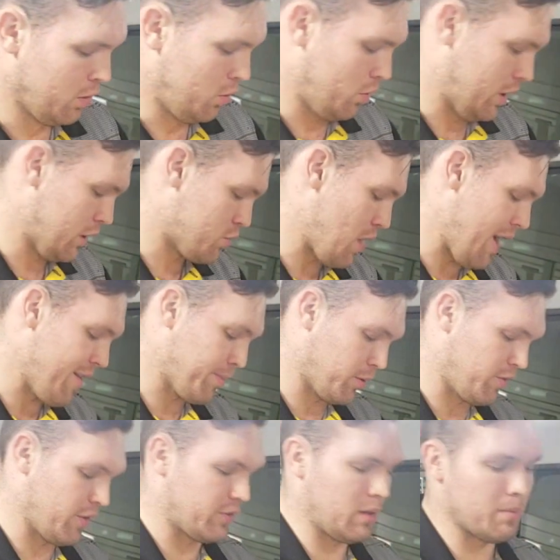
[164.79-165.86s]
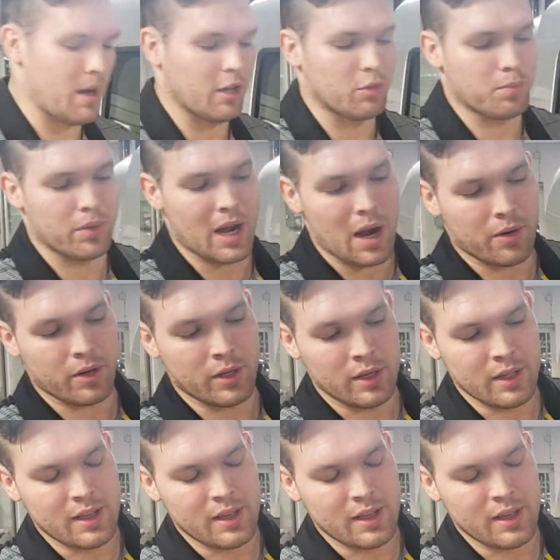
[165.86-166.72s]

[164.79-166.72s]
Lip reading: You can drive up to 50 miles per hour,